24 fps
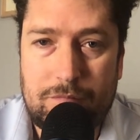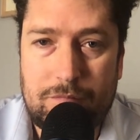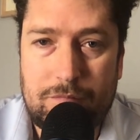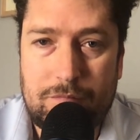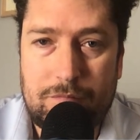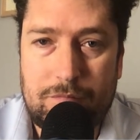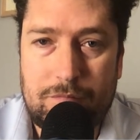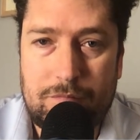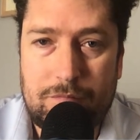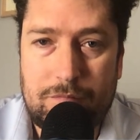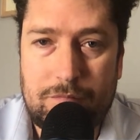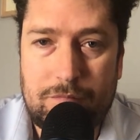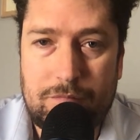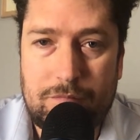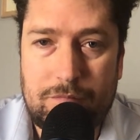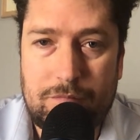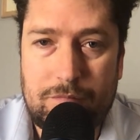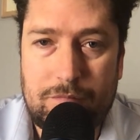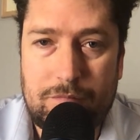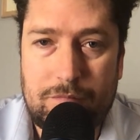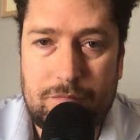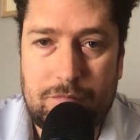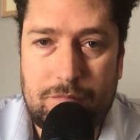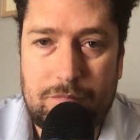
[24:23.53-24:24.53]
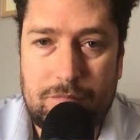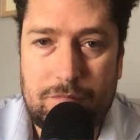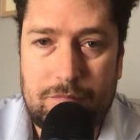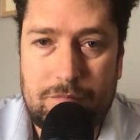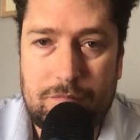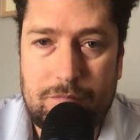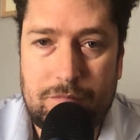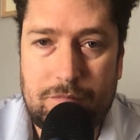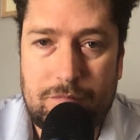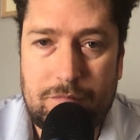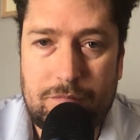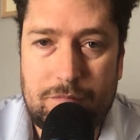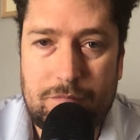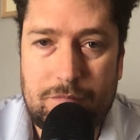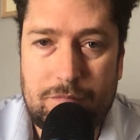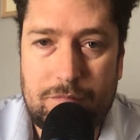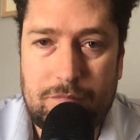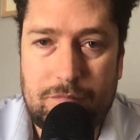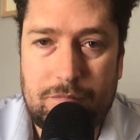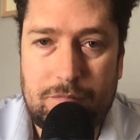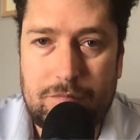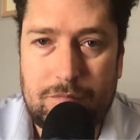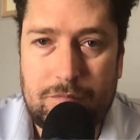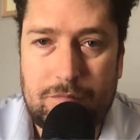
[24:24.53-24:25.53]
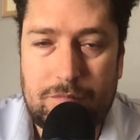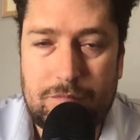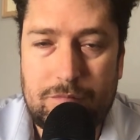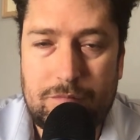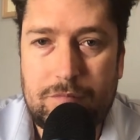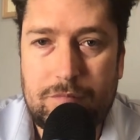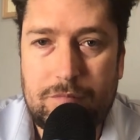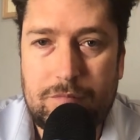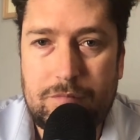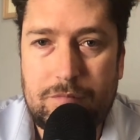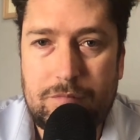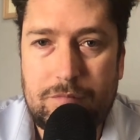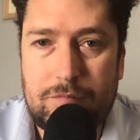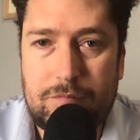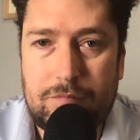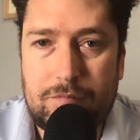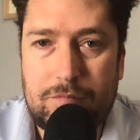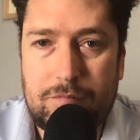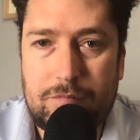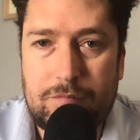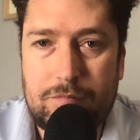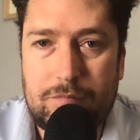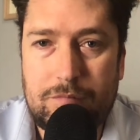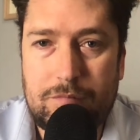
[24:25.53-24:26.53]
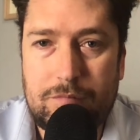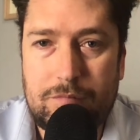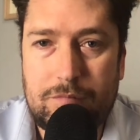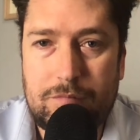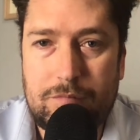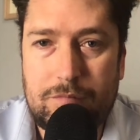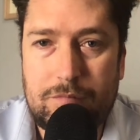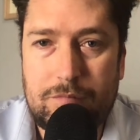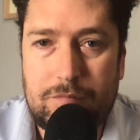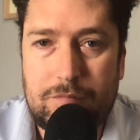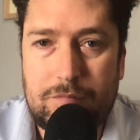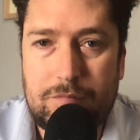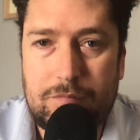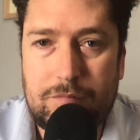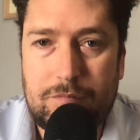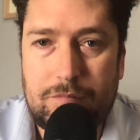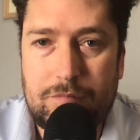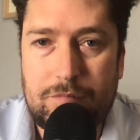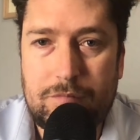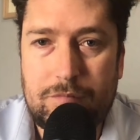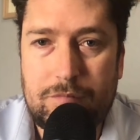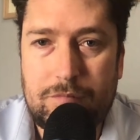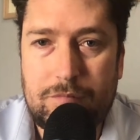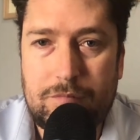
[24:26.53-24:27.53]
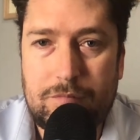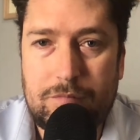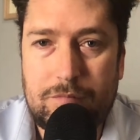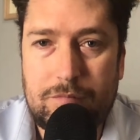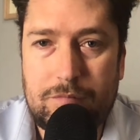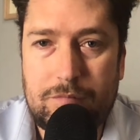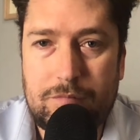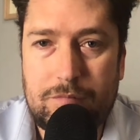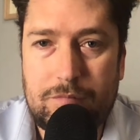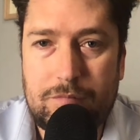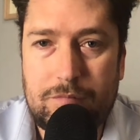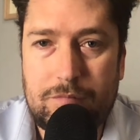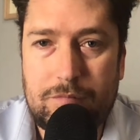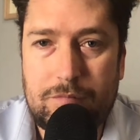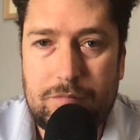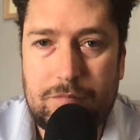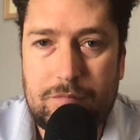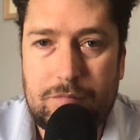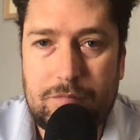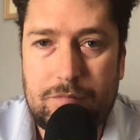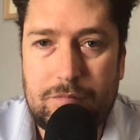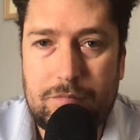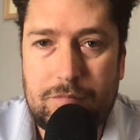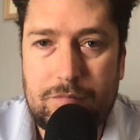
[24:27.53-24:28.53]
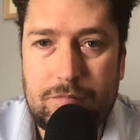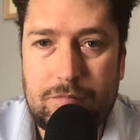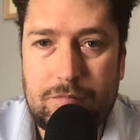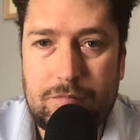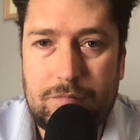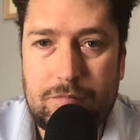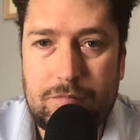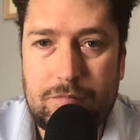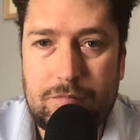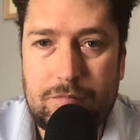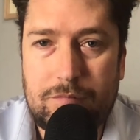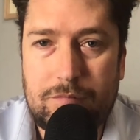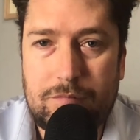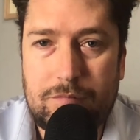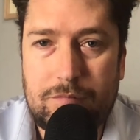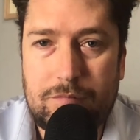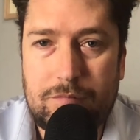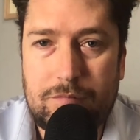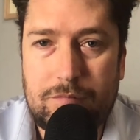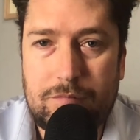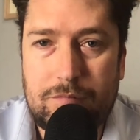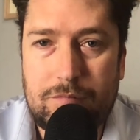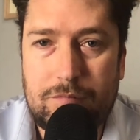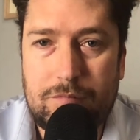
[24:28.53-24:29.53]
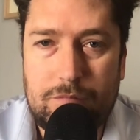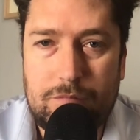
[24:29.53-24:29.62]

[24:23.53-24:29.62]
(not speaking)